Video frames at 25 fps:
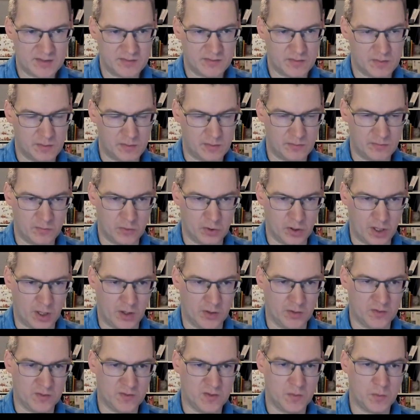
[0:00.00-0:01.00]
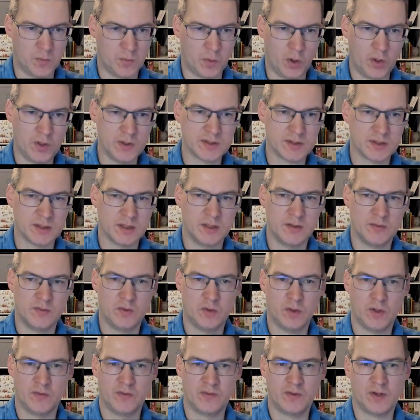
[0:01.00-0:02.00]
will work out of the box. If
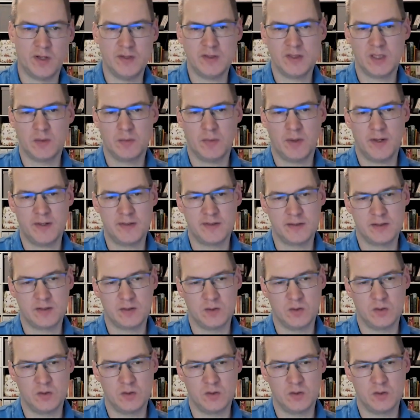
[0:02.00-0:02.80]
you have customized